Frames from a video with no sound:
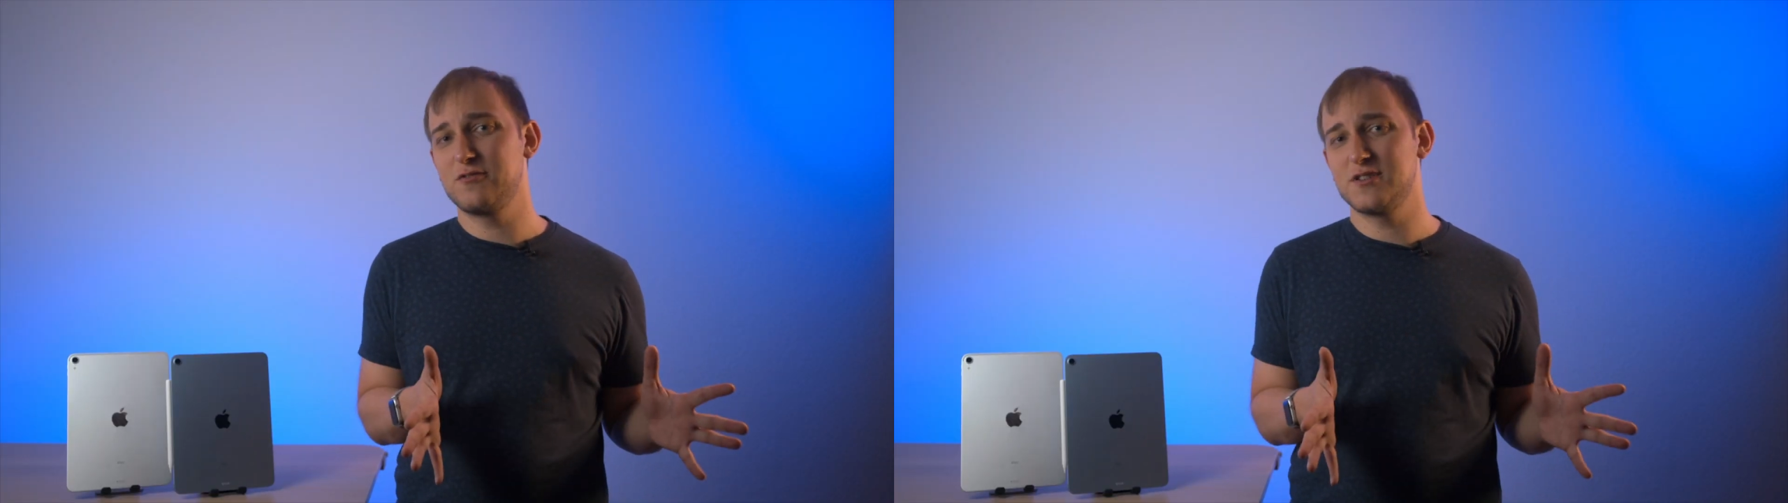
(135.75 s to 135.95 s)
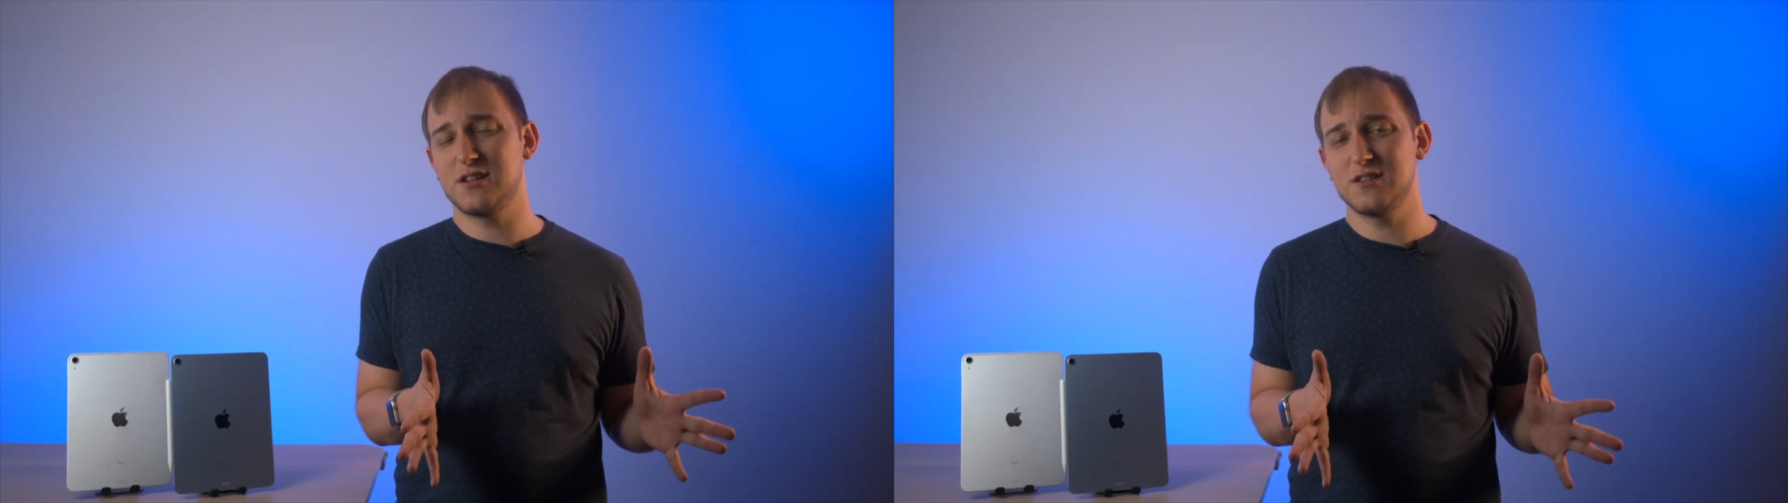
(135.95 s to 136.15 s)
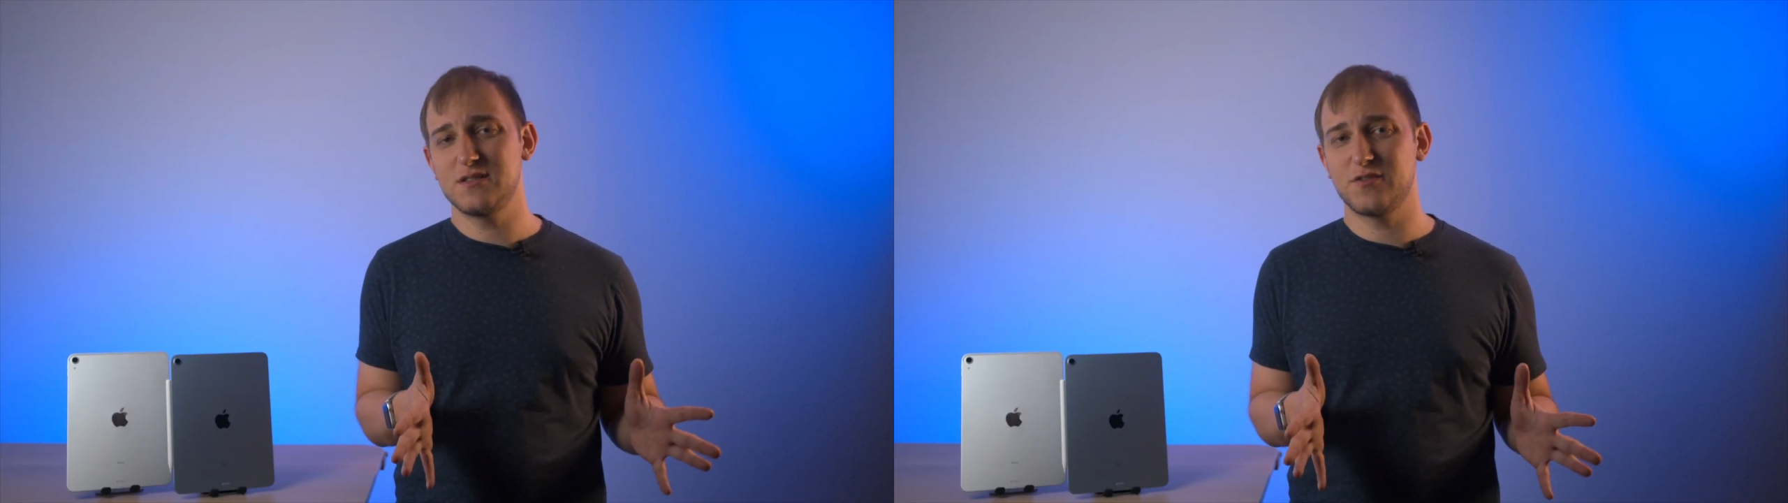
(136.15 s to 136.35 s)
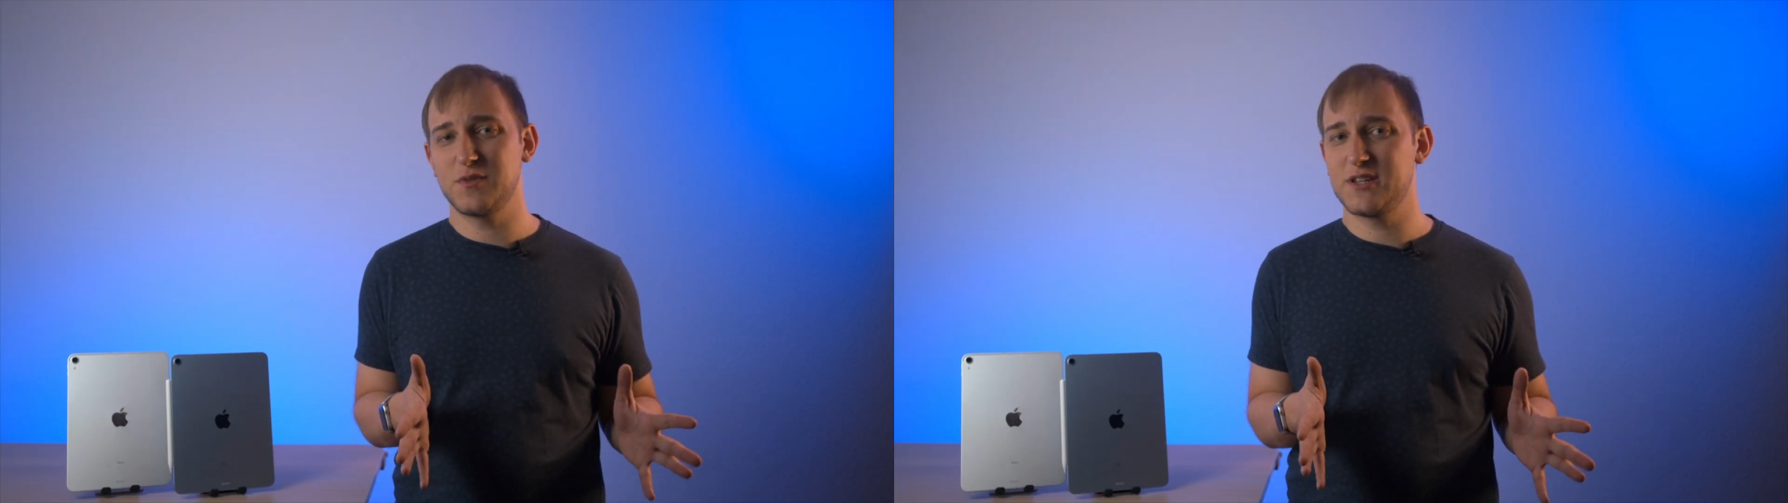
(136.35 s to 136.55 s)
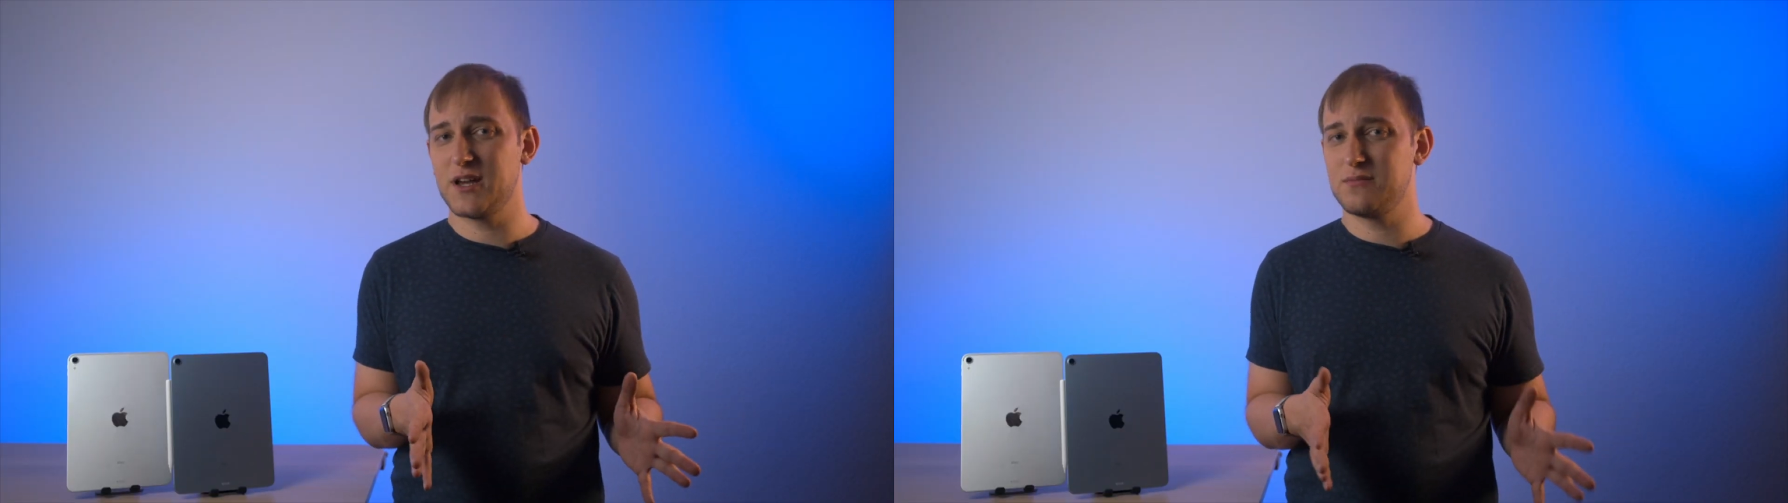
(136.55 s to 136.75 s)
results from
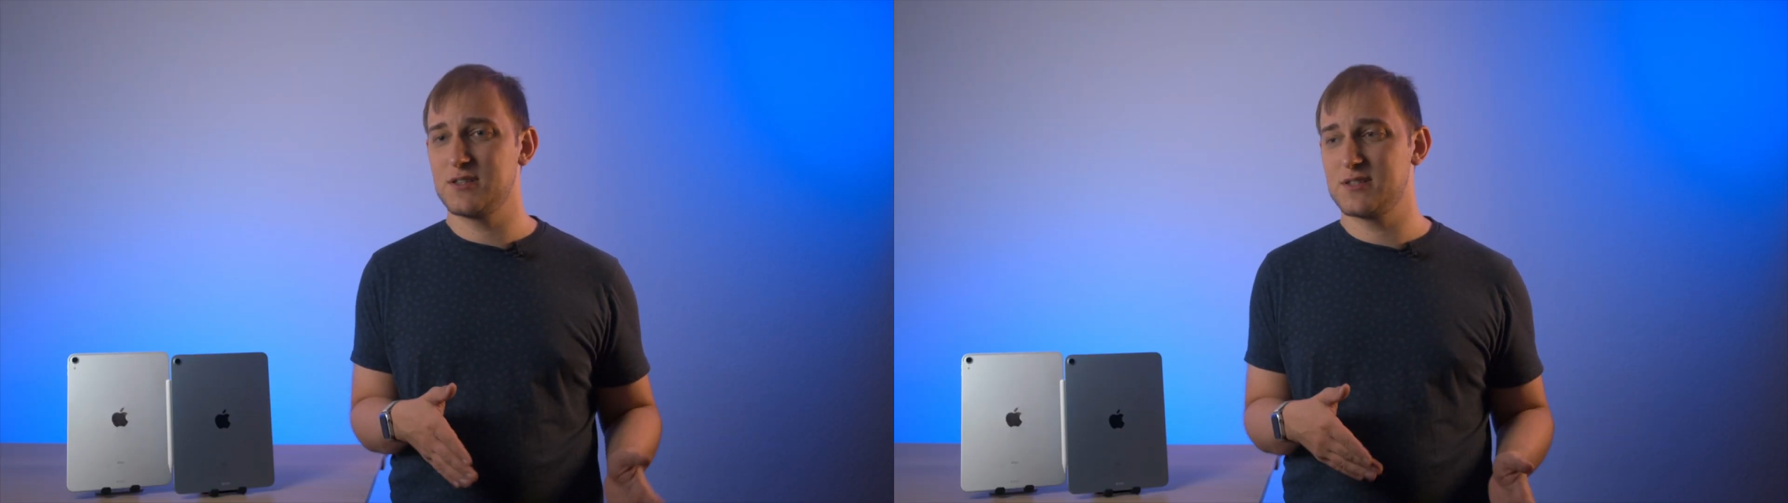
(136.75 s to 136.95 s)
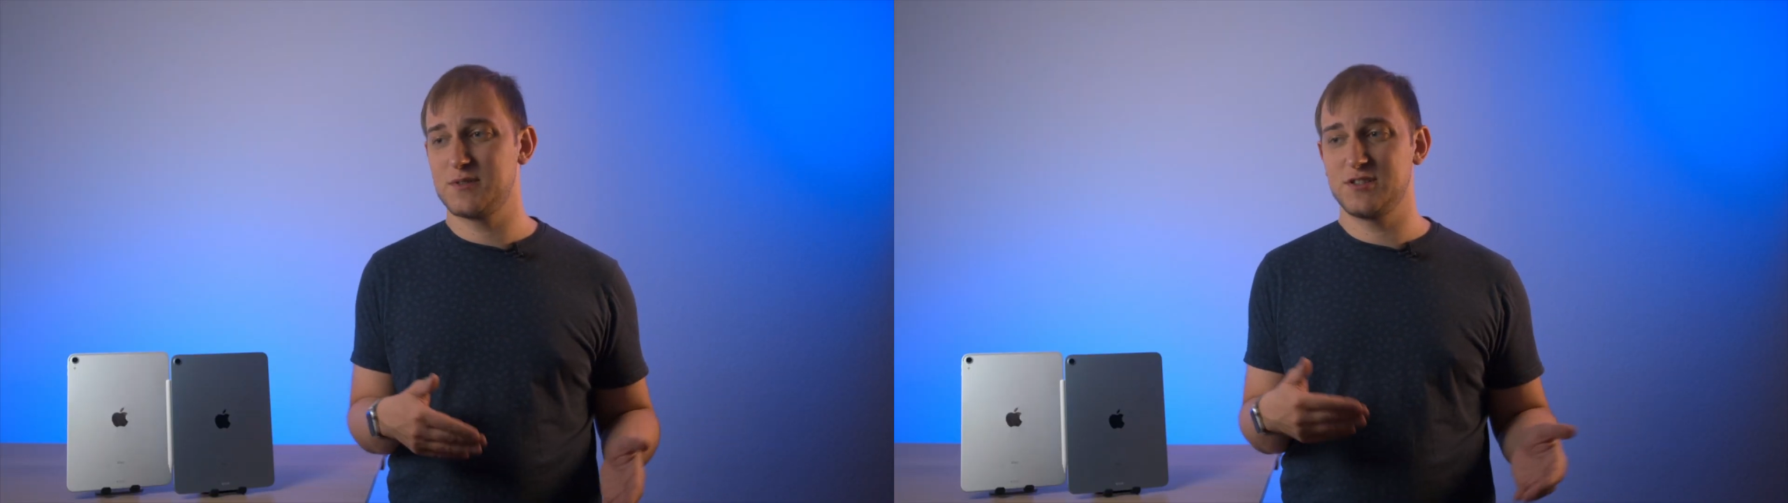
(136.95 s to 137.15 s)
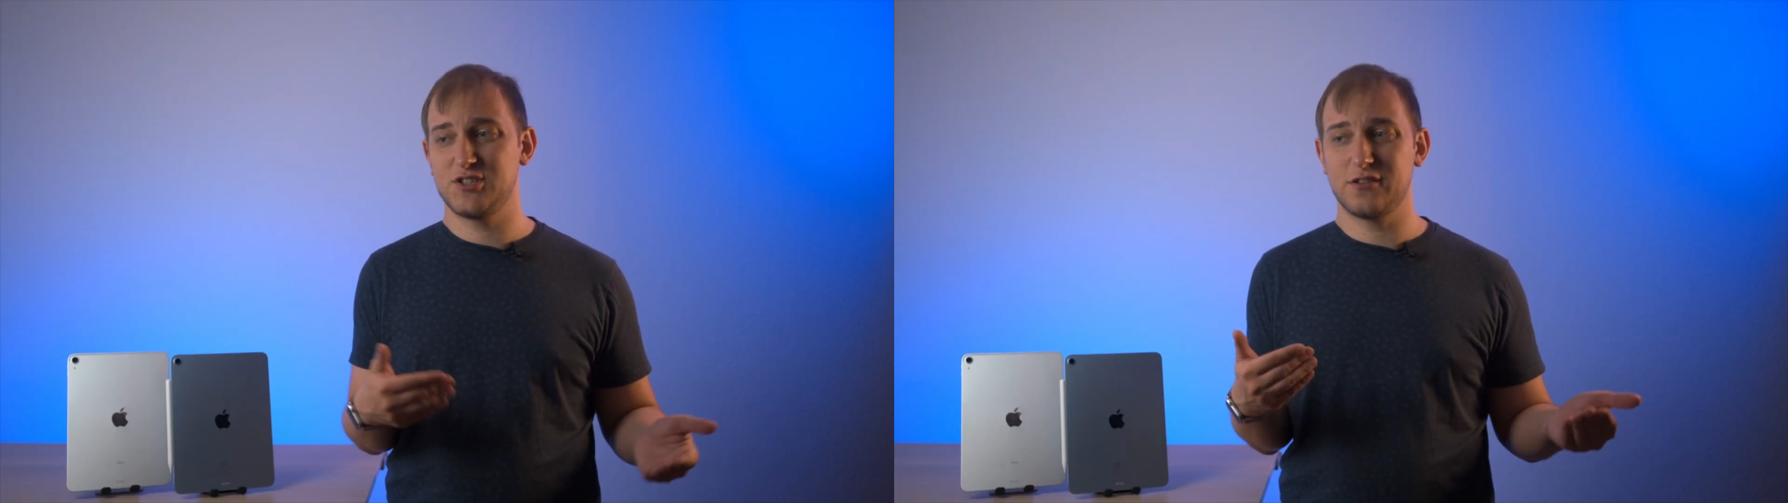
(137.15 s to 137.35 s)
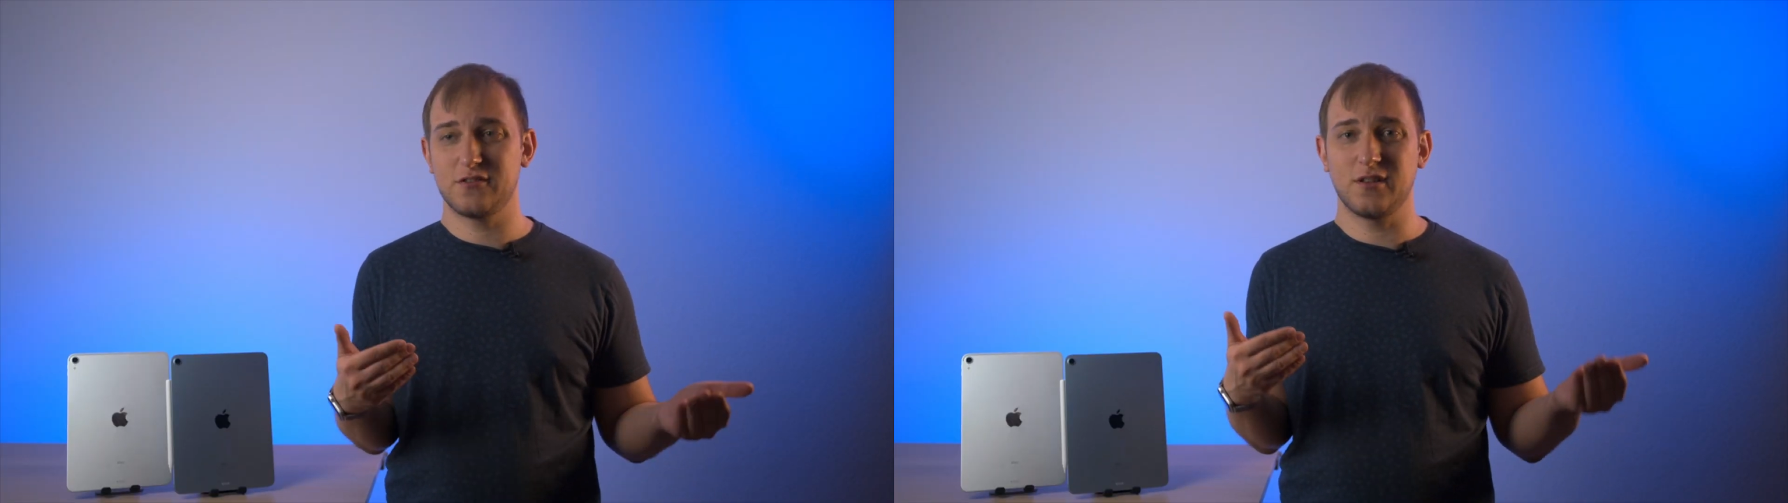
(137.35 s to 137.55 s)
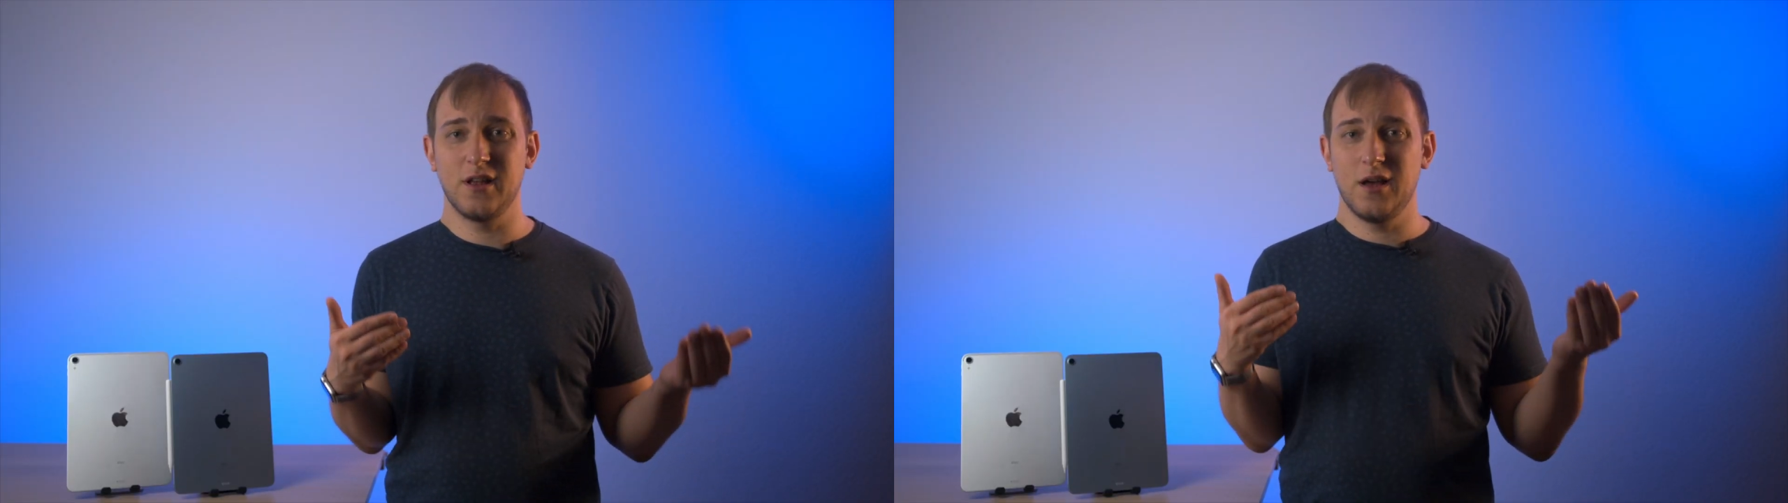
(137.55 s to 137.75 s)
the tablets in
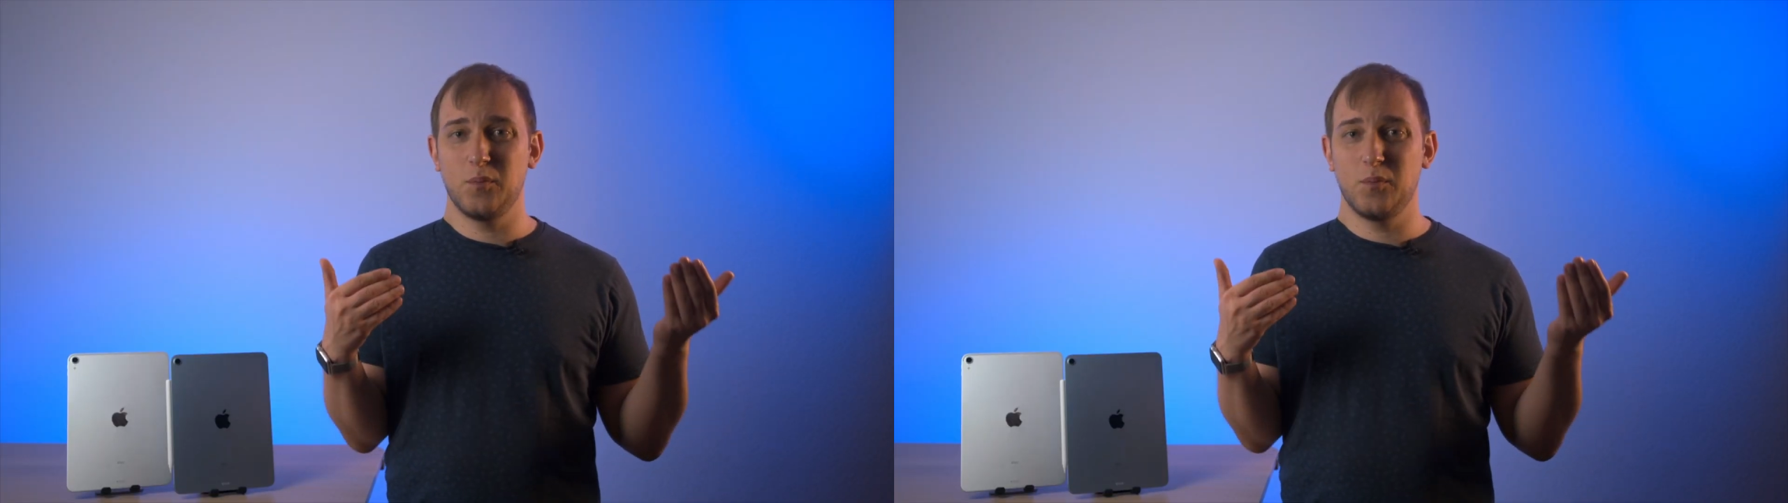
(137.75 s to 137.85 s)
general,